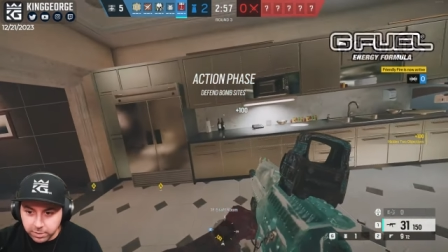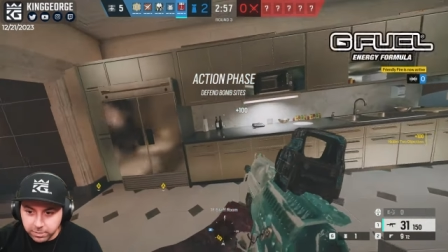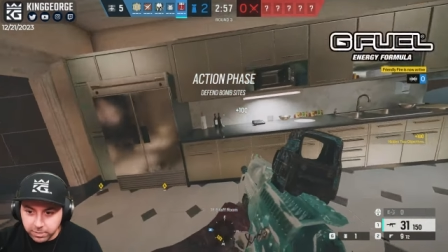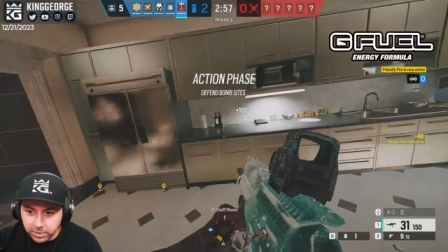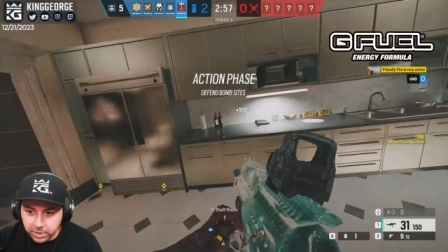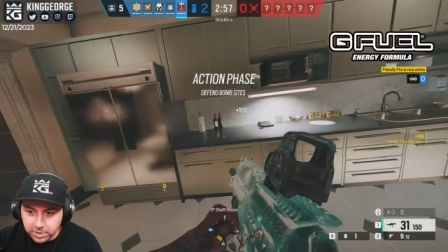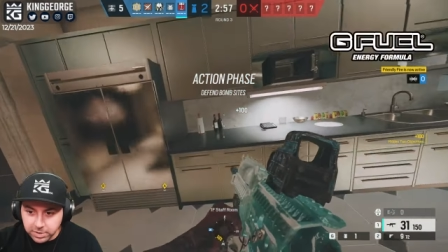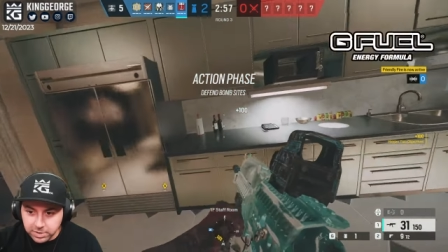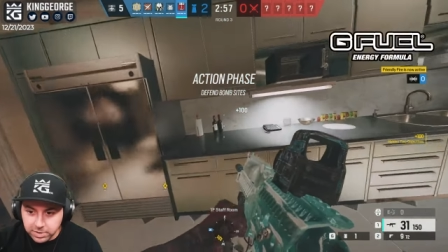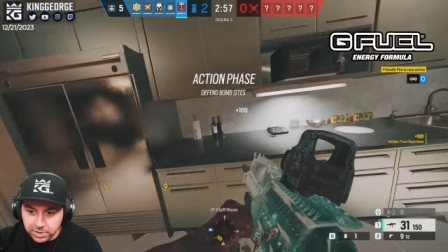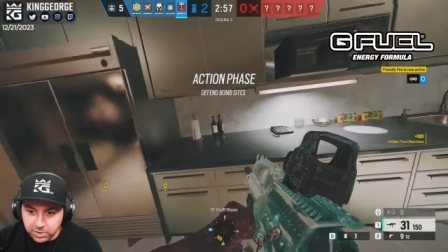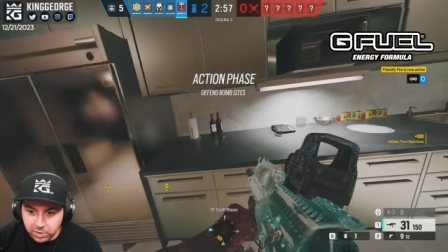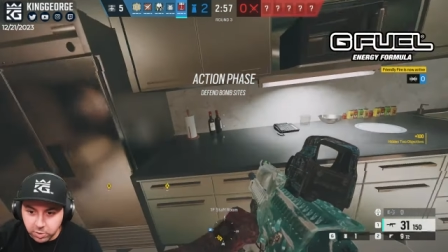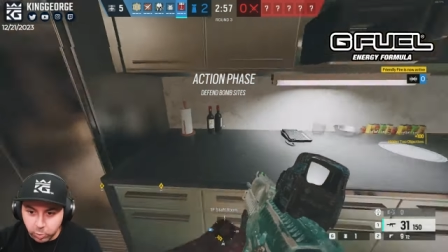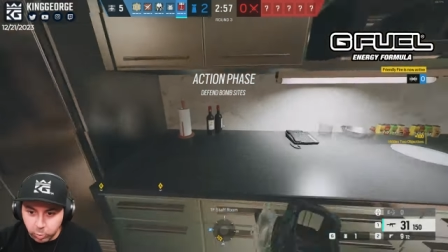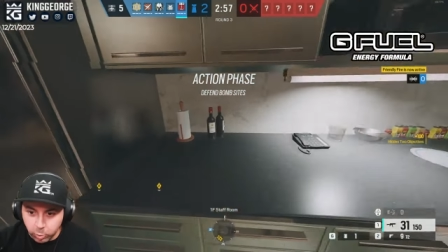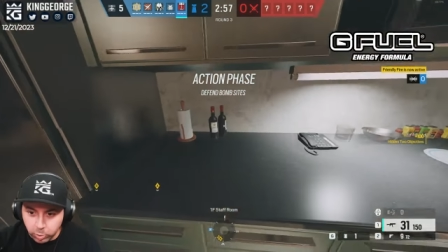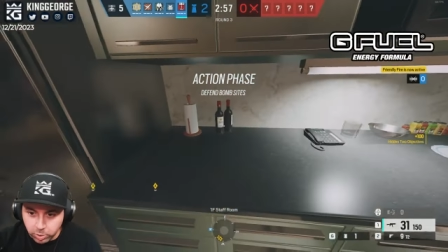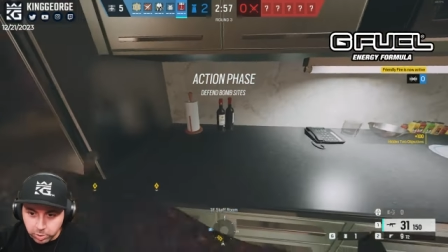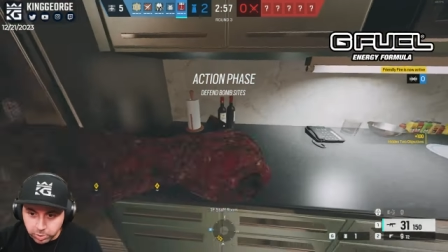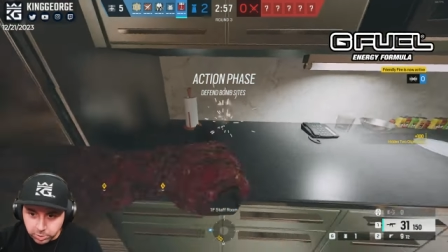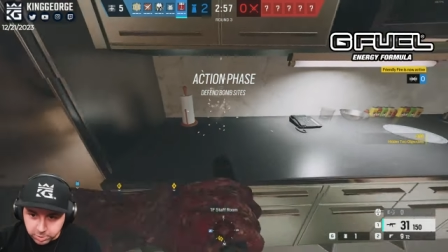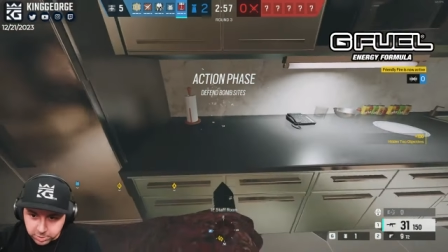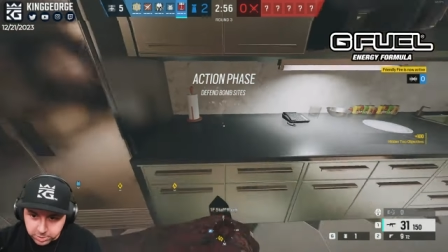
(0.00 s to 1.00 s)
It still
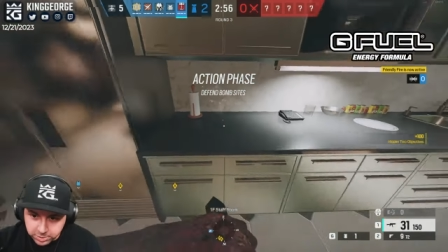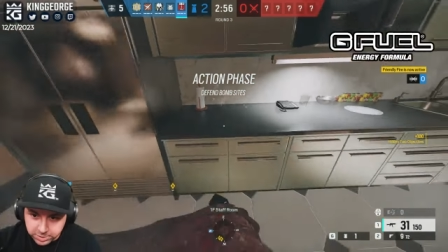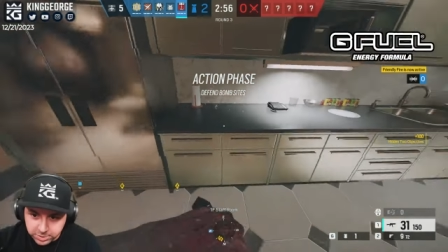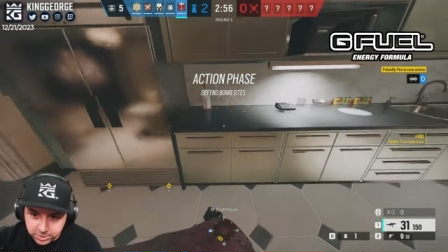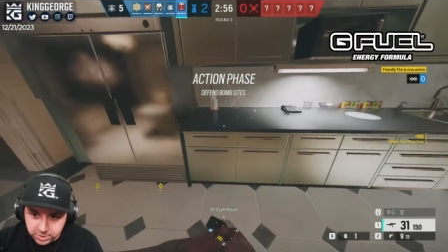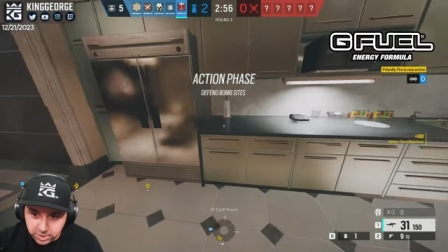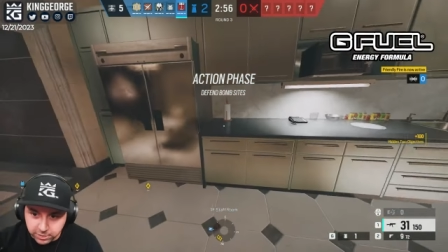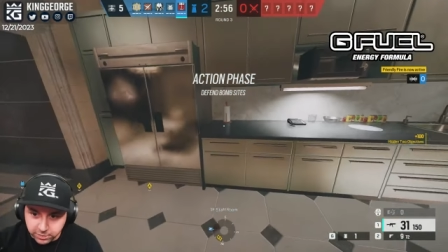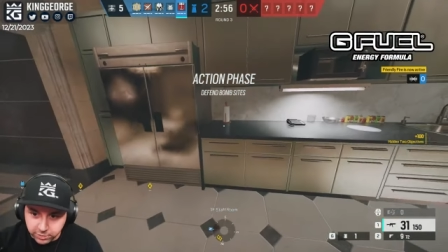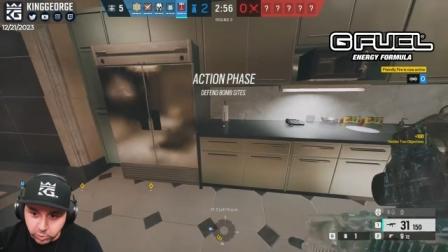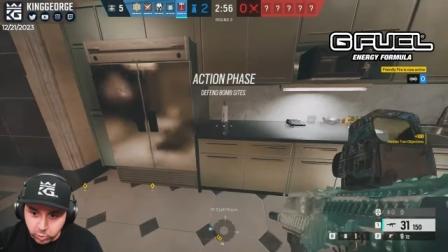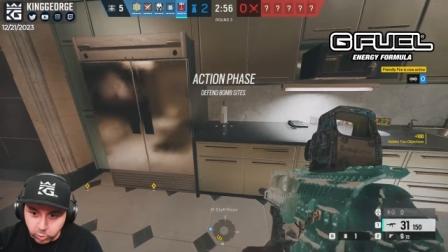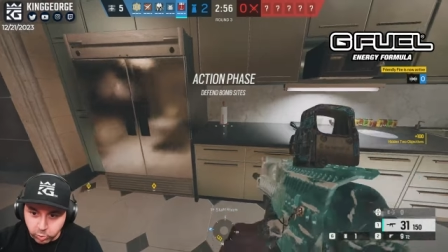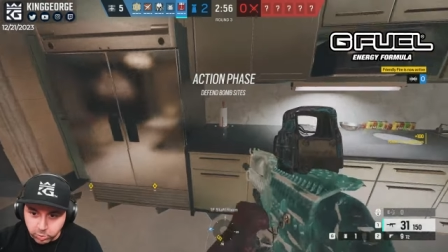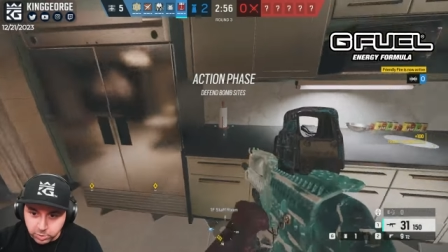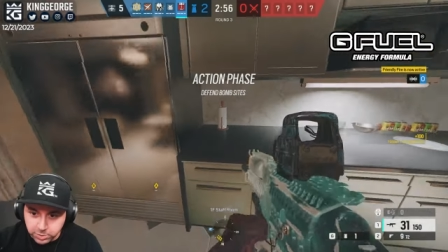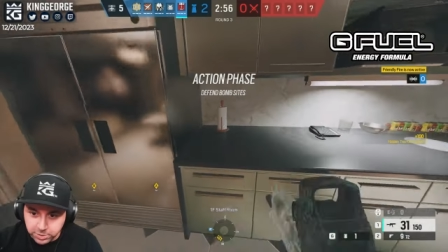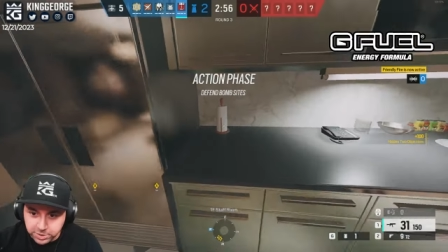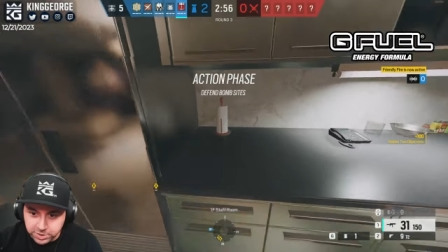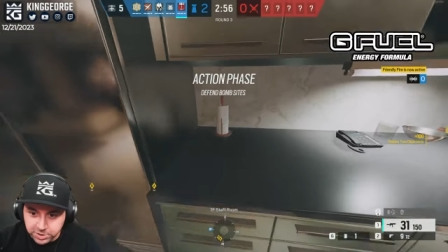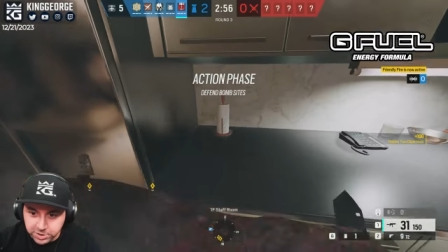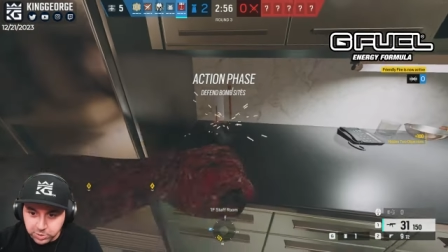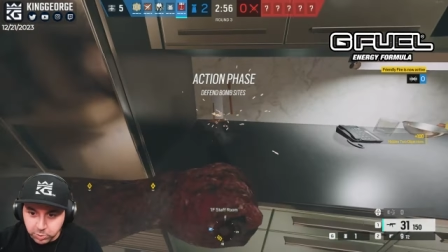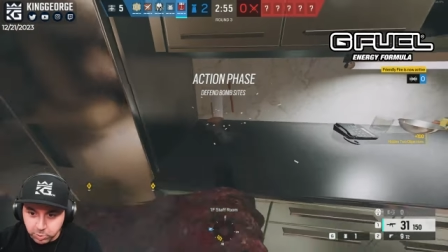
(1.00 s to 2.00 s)
works, of course.
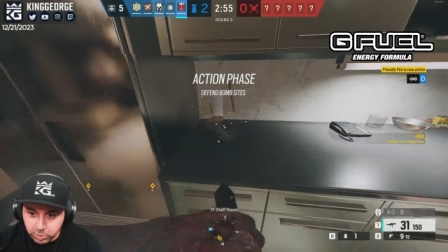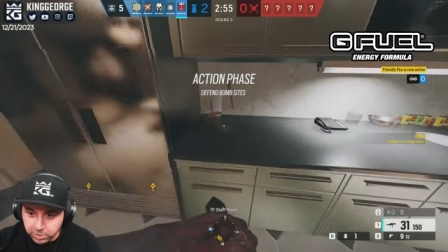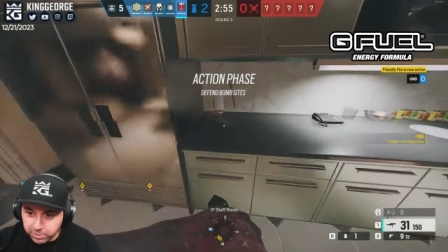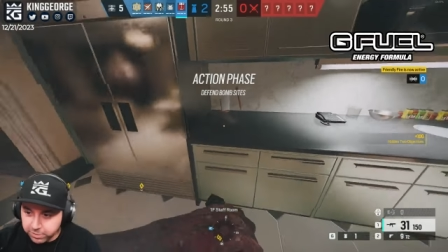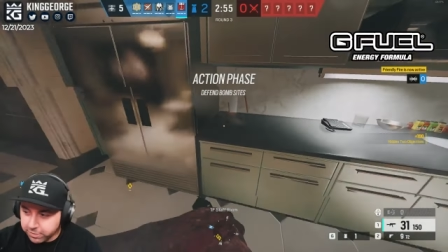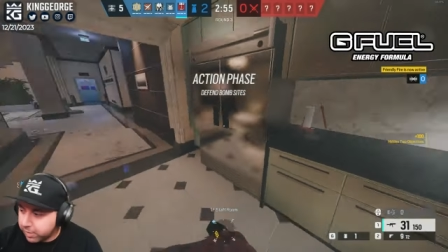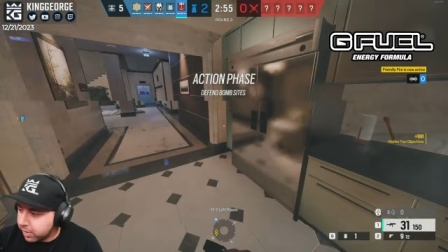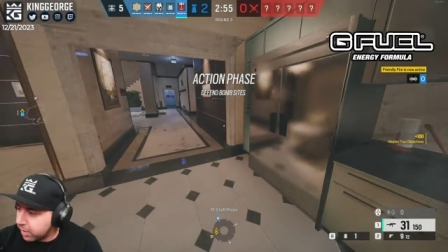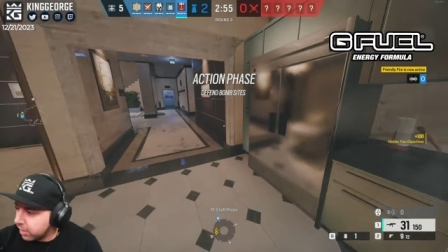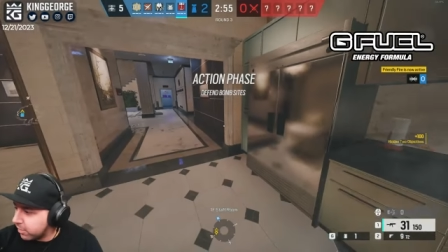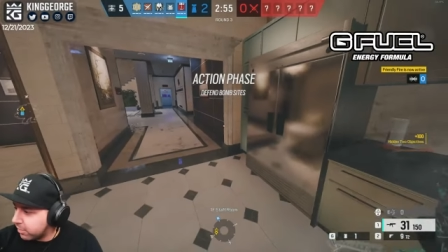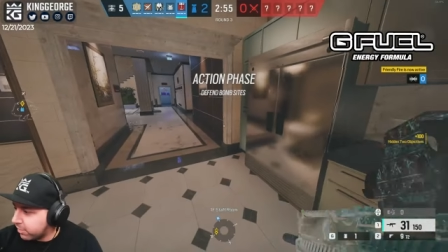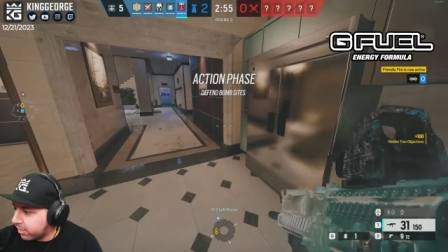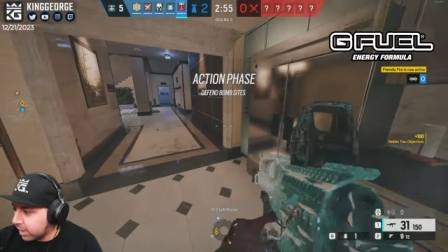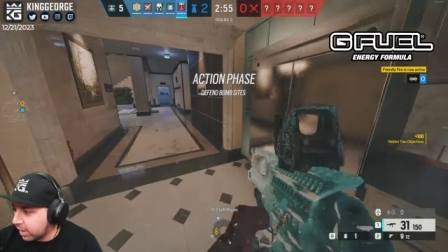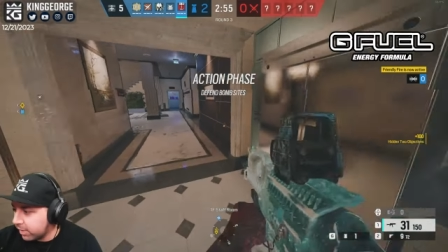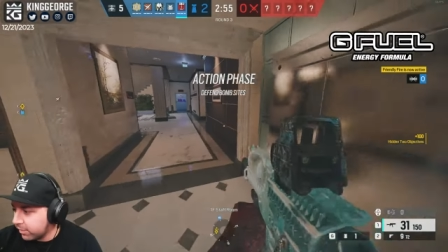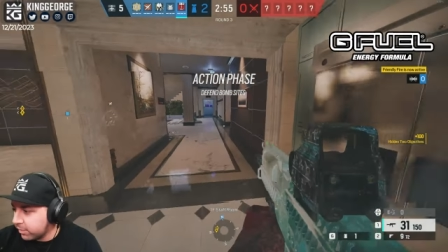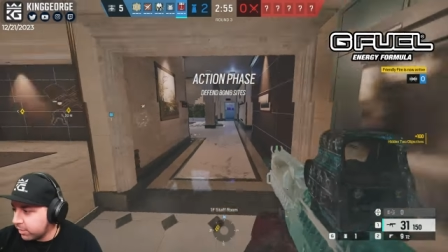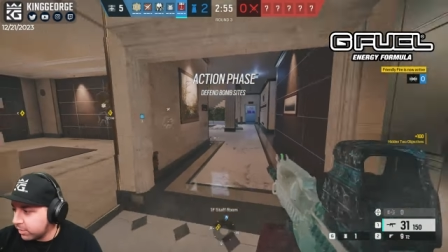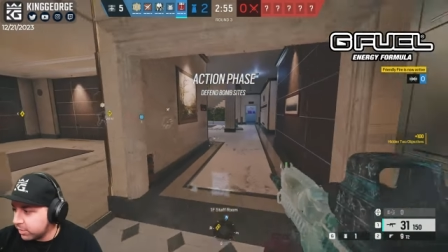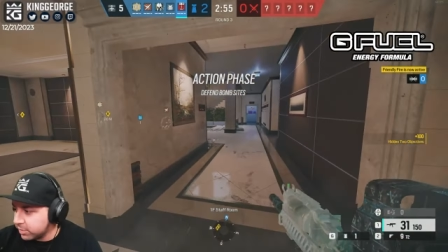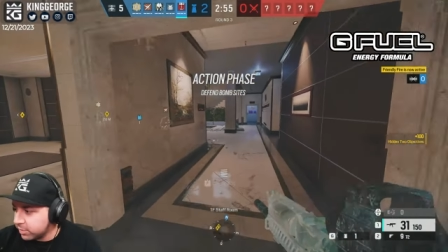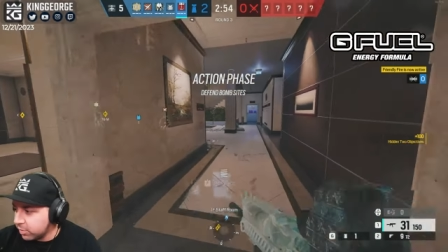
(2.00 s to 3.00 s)
It's 25
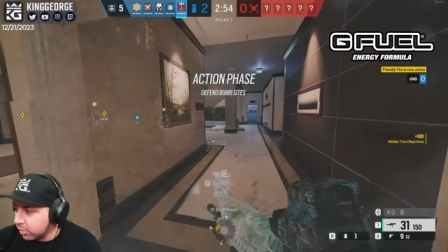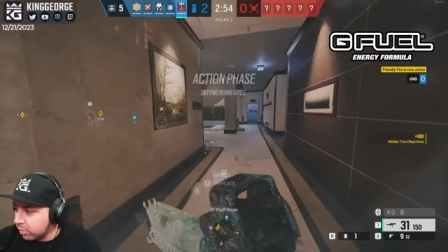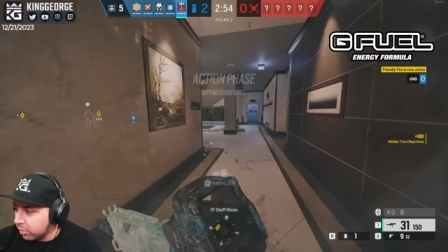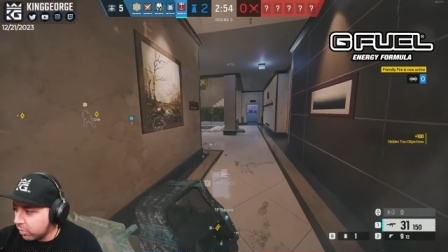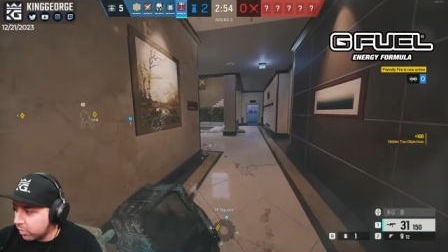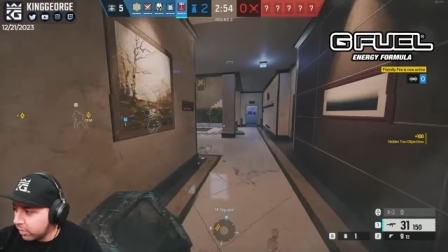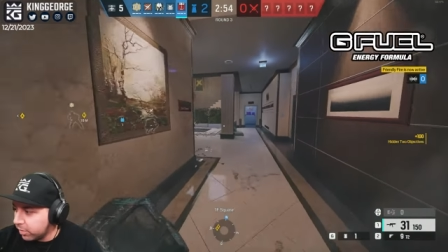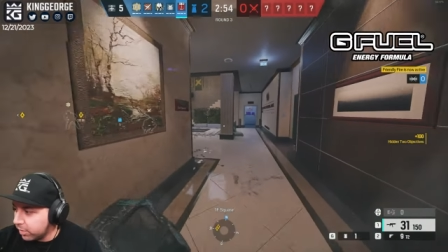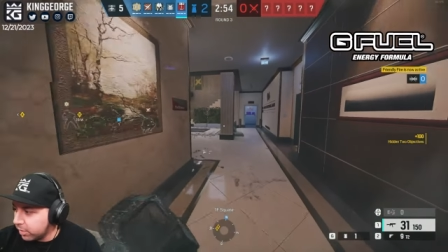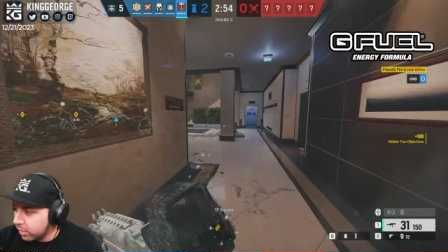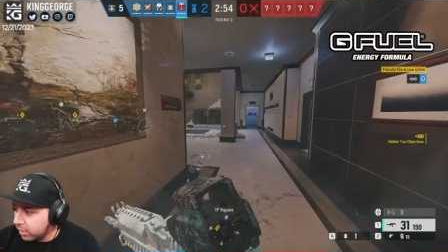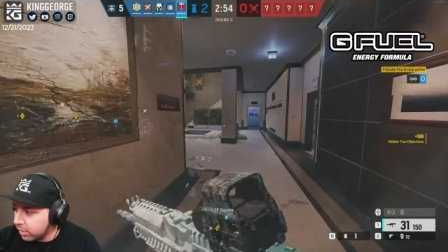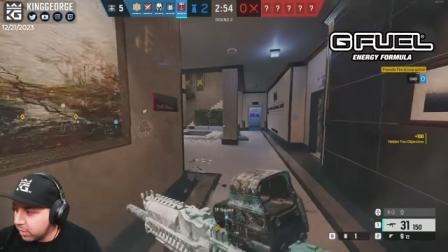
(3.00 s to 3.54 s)
years old.